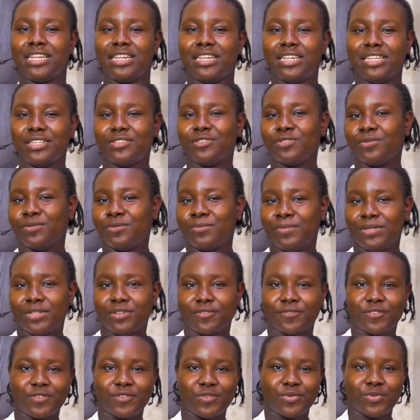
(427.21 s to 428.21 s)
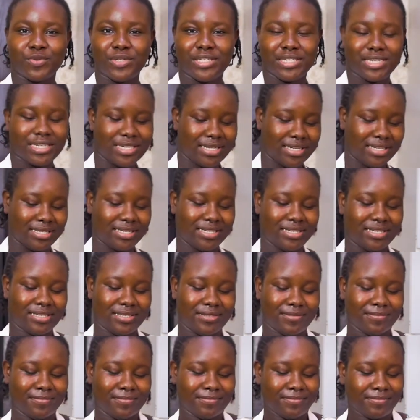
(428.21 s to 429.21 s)
little bit of
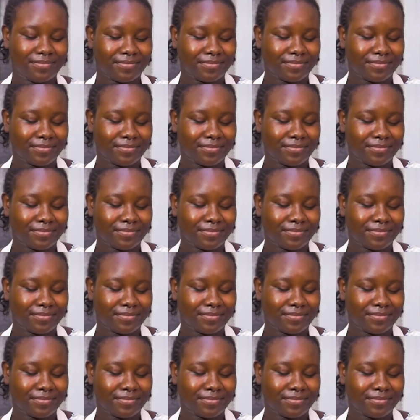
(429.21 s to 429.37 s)
sweetness.